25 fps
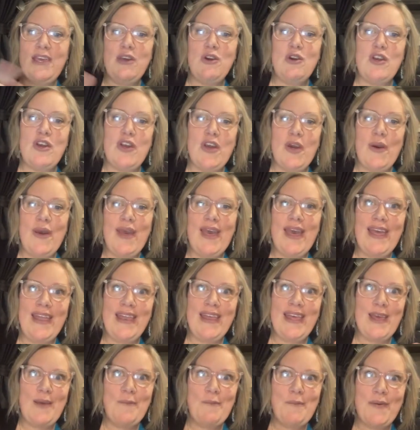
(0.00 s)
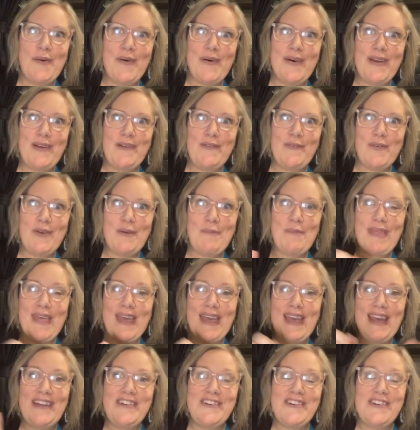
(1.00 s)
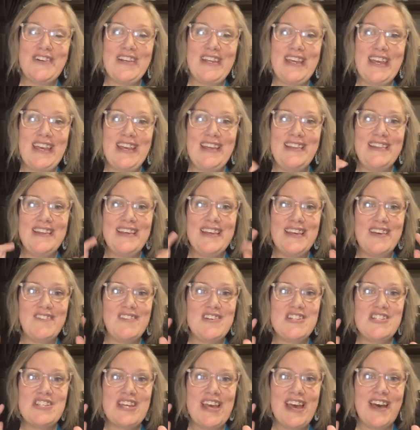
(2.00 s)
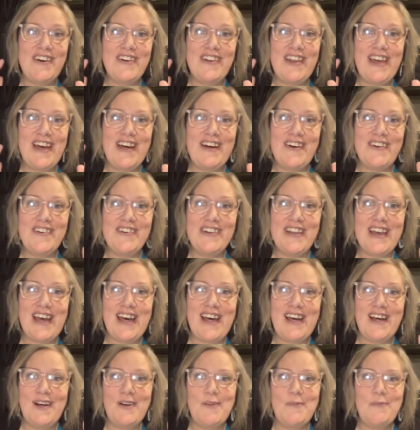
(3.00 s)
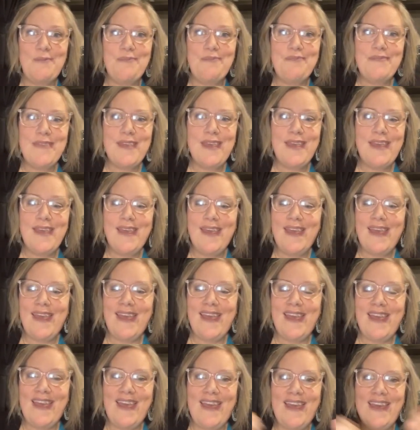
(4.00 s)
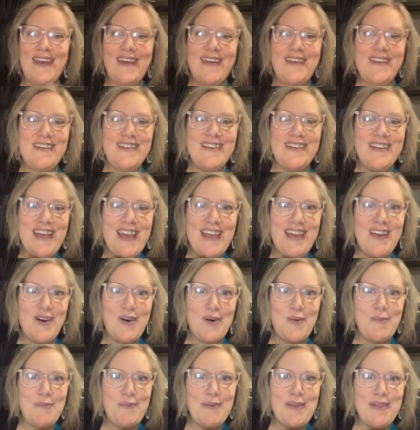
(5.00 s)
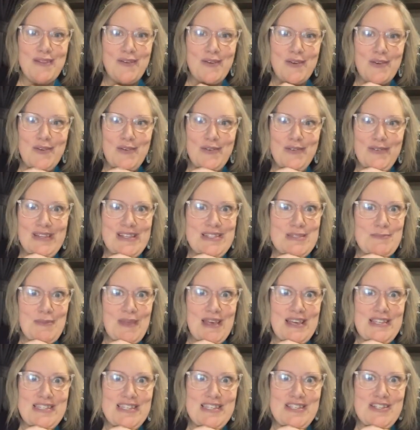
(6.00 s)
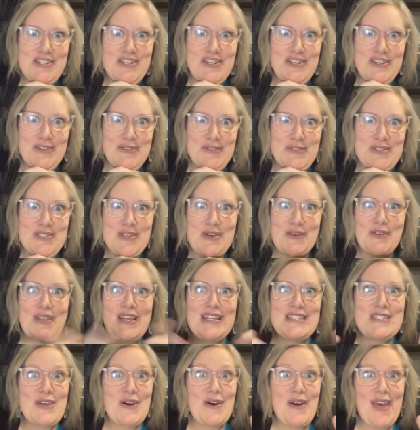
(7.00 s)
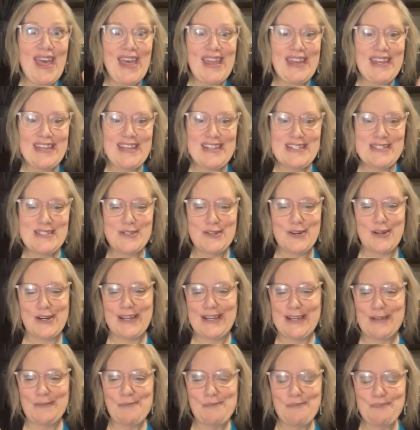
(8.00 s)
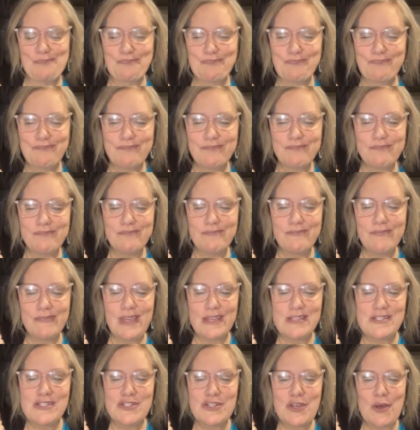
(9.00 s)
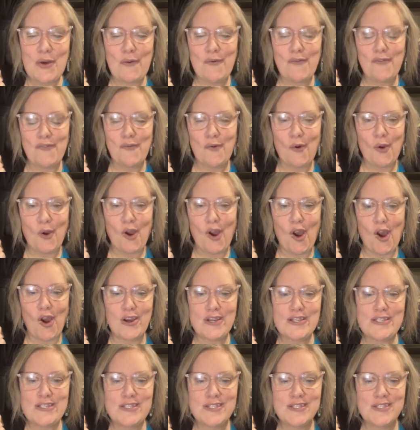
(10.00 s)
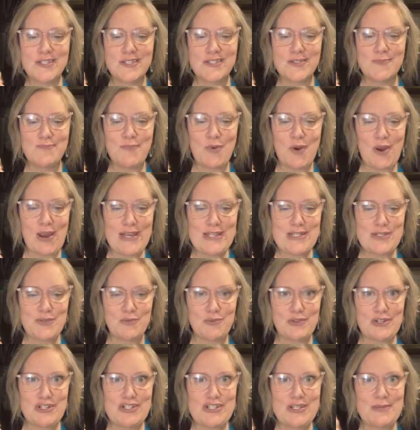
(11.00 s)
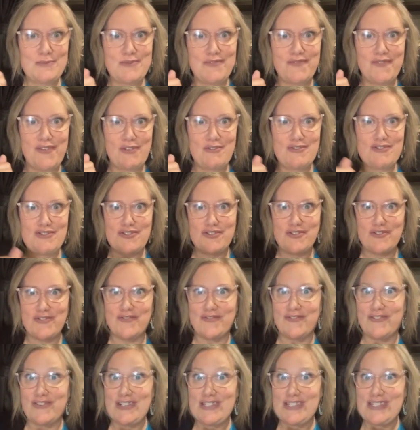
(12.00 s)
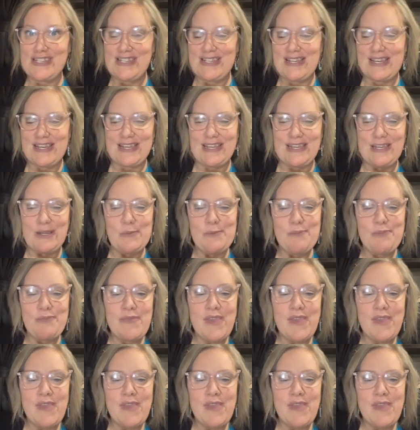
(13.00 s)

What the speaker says: you can go ahead and put replay underneath and give a shout out. And I hope this blesses you. So let's go ahead and get started. So for our praise and worship devotional for tonight,